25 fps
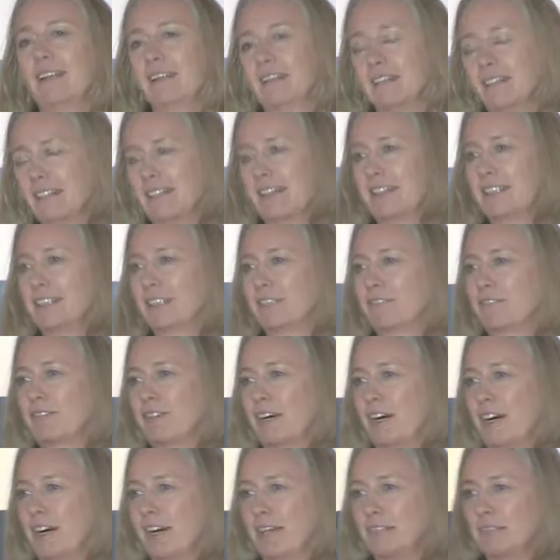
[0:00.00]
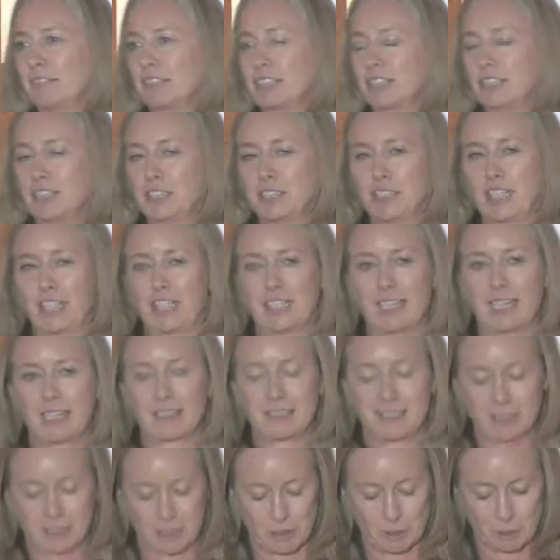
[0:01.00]
that under fives and jet lag
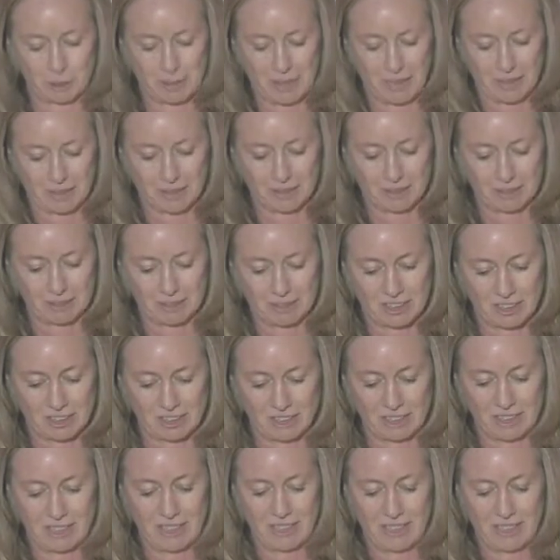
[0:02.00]
didn't mix.